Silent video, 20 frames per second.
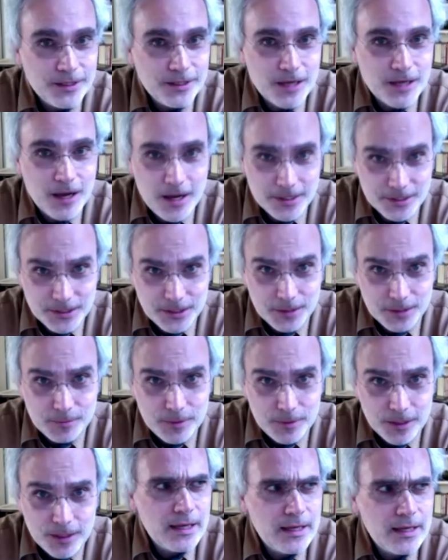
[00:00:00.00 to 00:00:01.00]

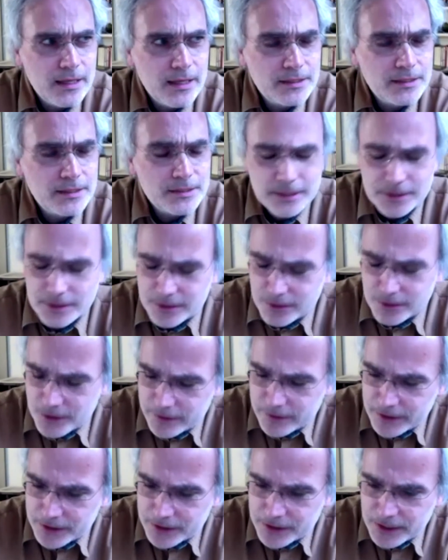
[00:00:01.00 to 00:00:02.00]
awesome. It's sort of
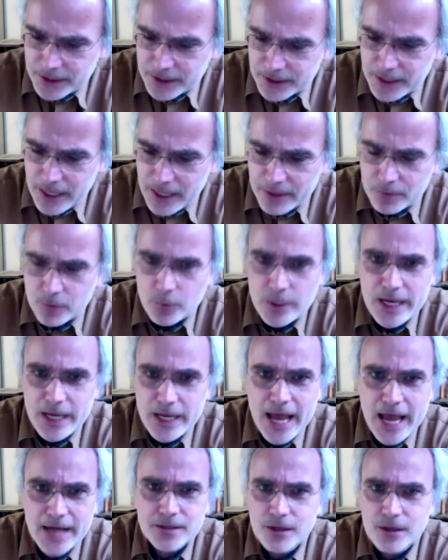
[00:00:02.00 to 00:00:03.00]
interesting. I mean, we
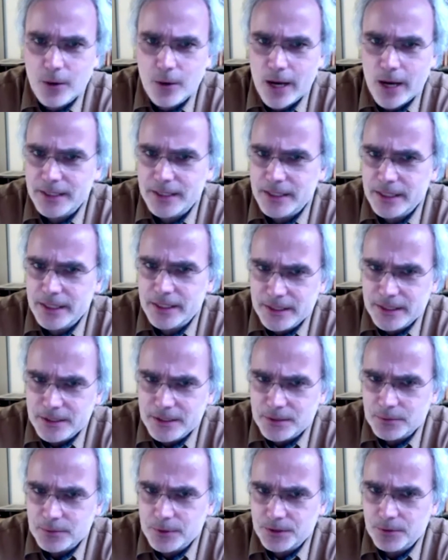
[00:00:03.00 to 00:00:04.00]
had no idea this
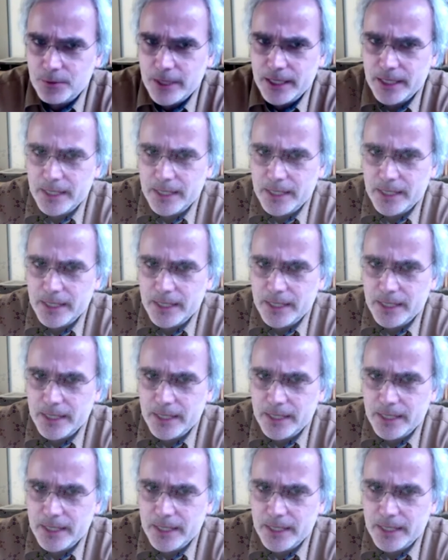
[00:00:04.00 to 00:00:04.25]
was the way to